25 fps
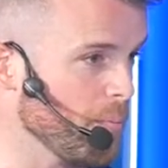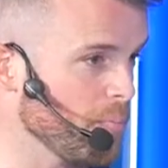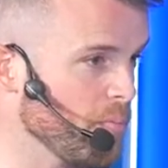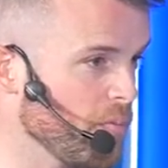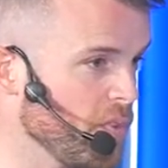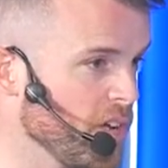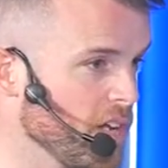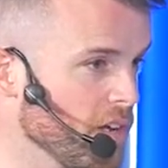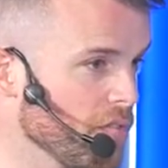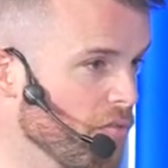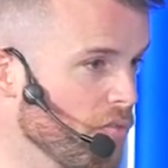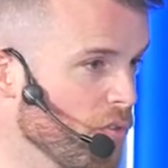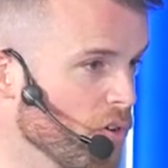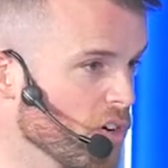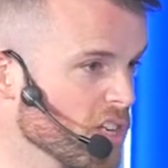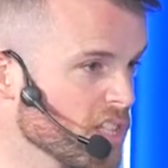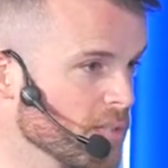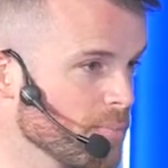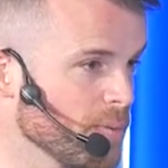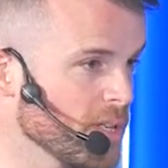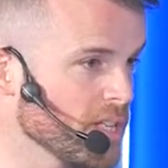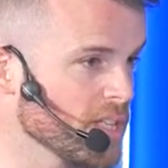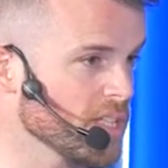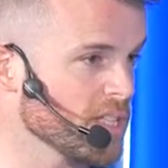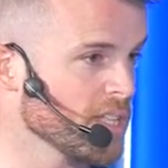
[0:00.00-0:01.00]

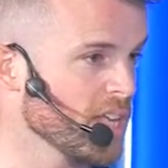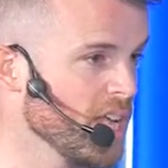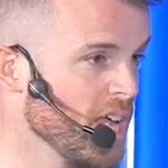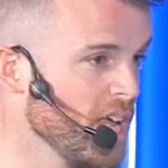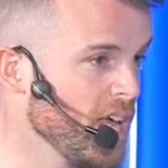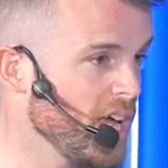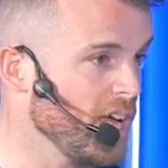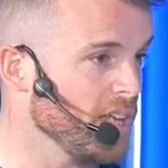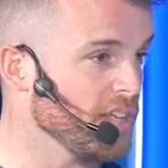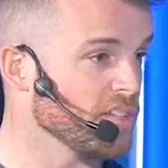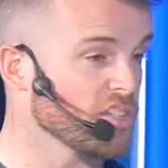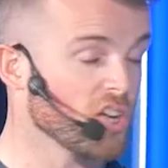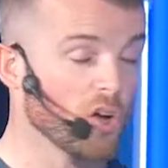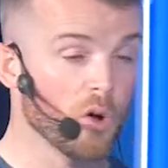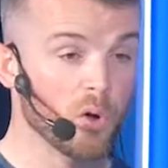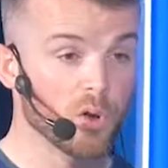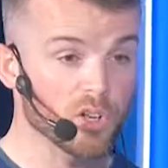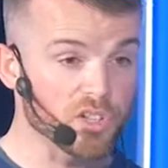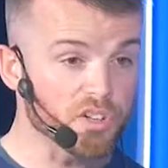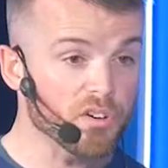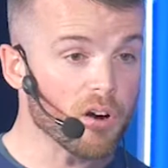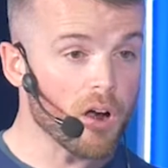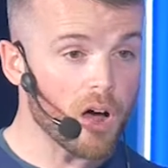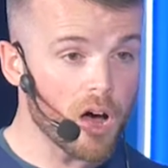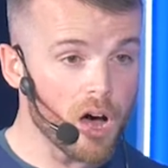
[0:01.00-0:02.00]
reinforcement and told
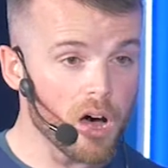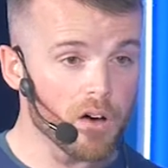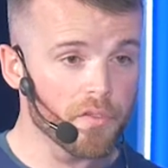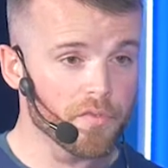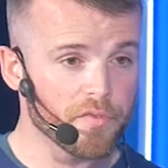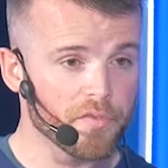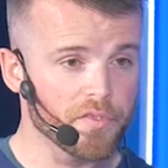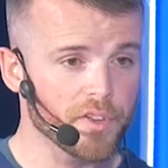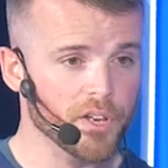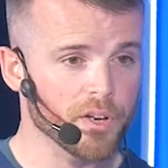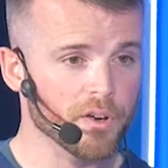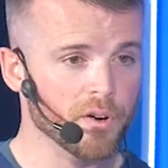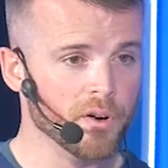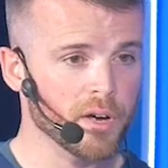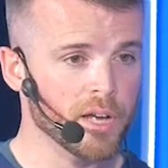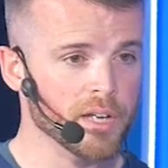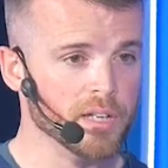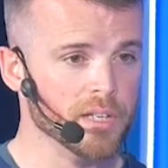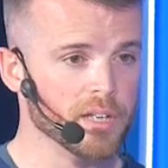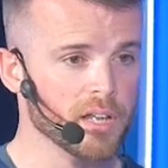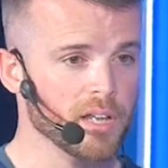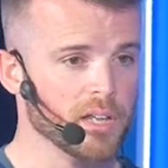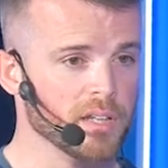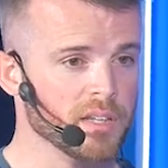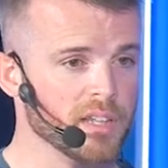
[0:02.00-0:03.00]
her off,
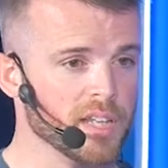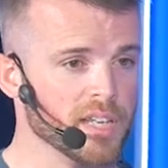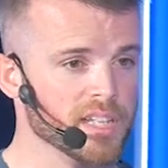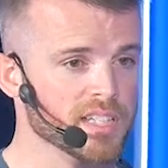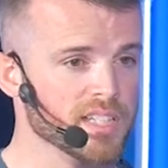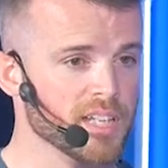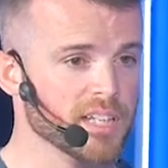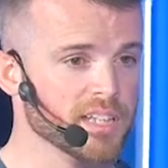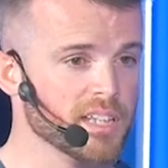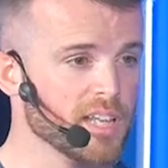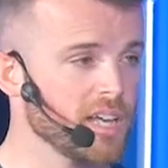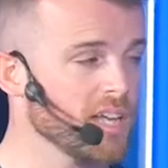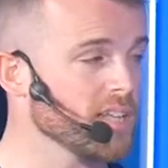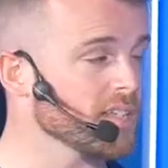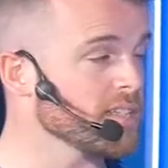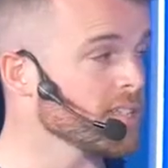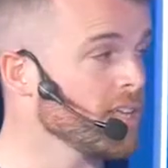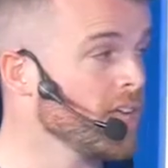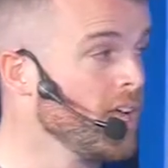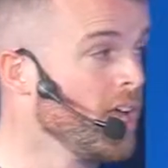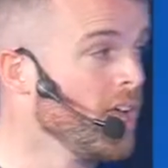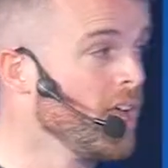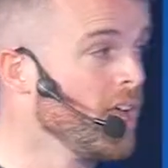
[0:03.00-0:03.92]
and things like that.